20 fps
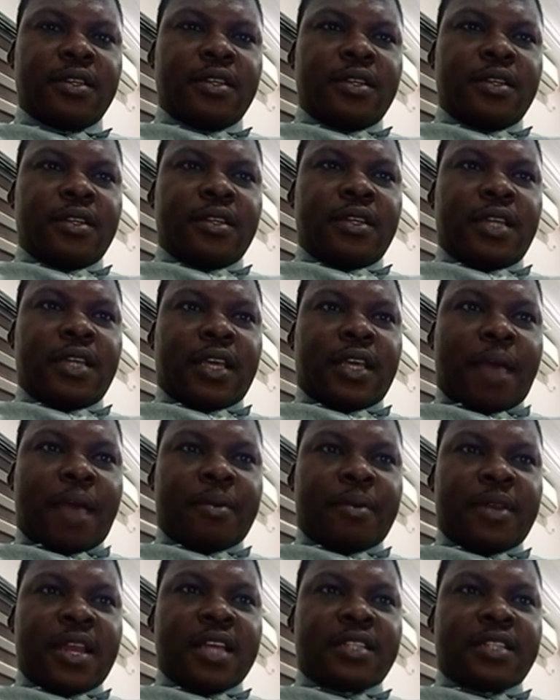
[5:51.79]
The
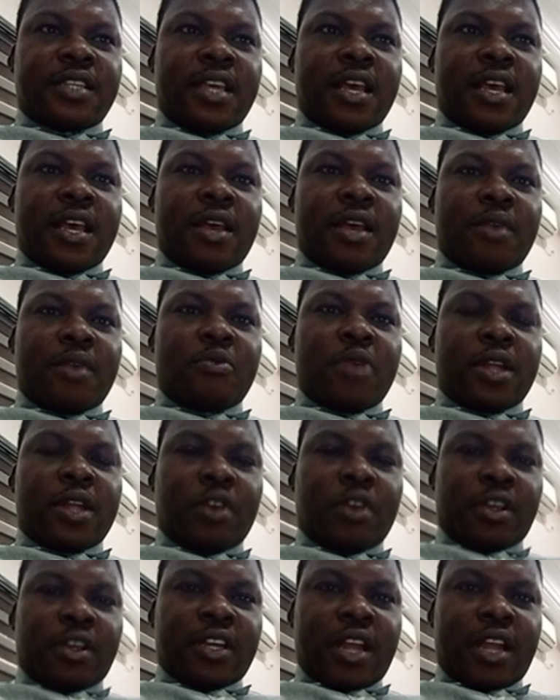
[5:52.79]
cabinet here, we are
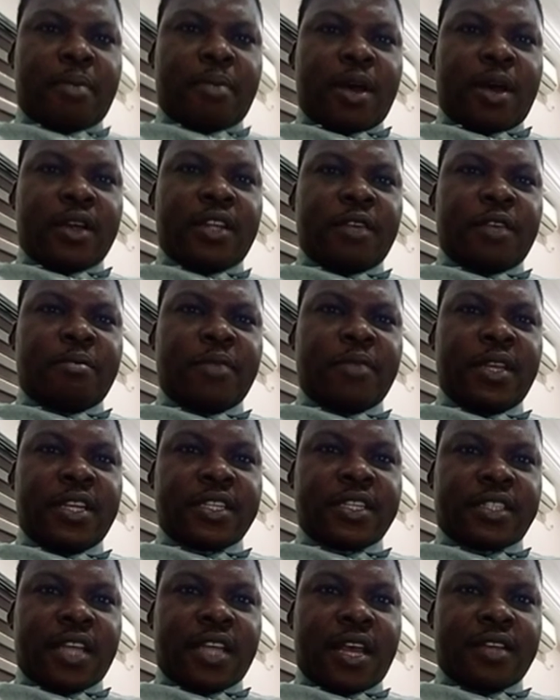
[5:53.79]
talking about the
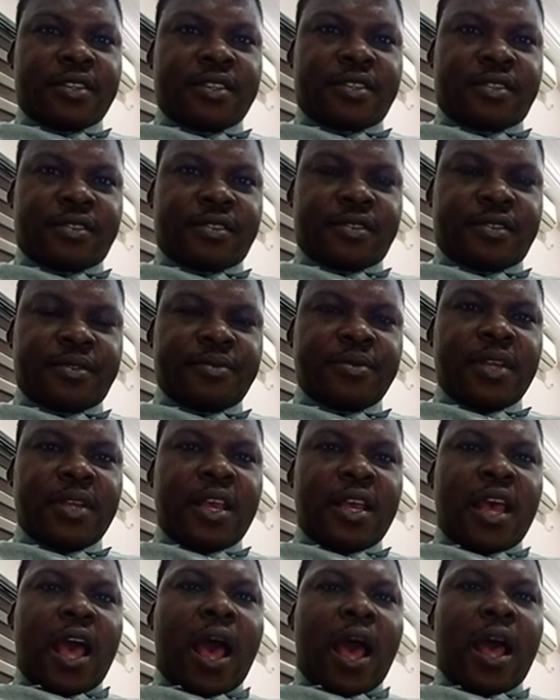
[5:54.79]
ministers
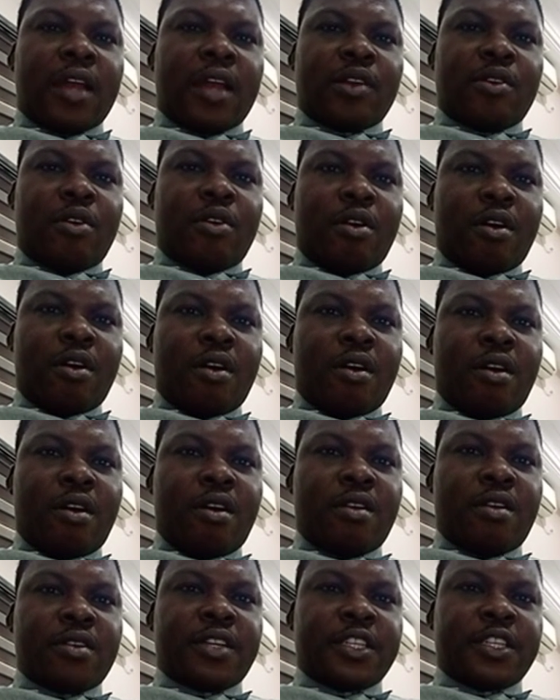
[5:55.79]
and
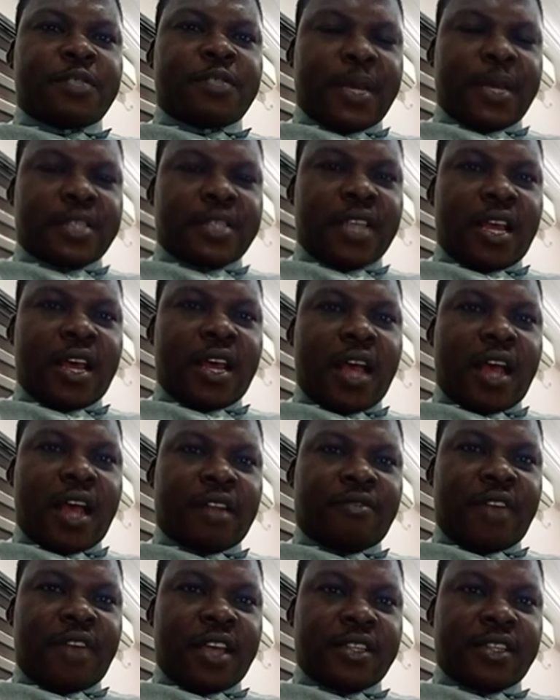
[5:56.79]
all the special
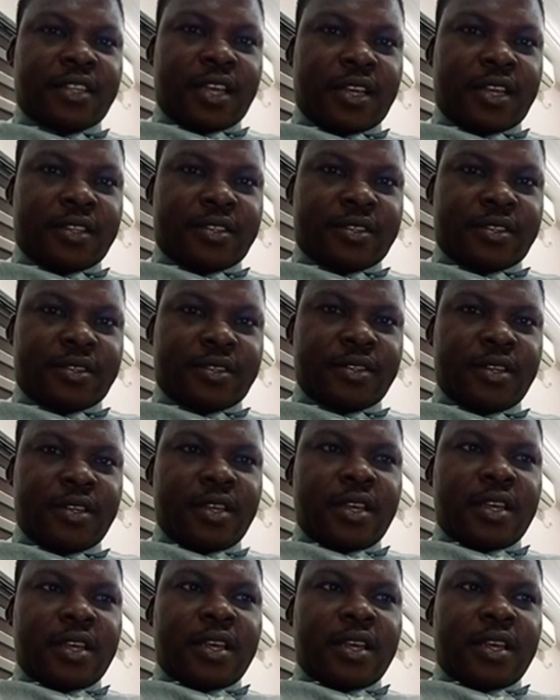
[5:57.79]
advisors,